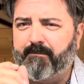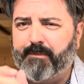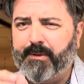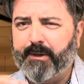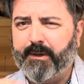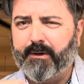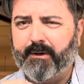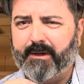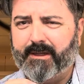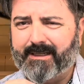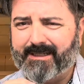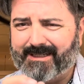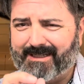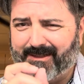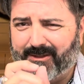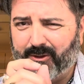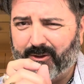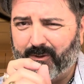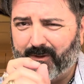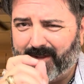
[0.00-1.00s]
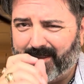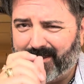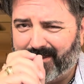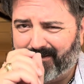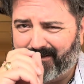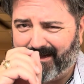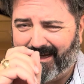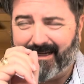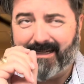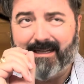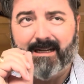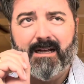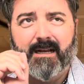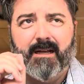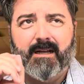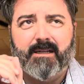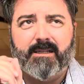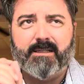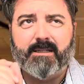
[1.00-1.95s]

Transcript: bitterness to it.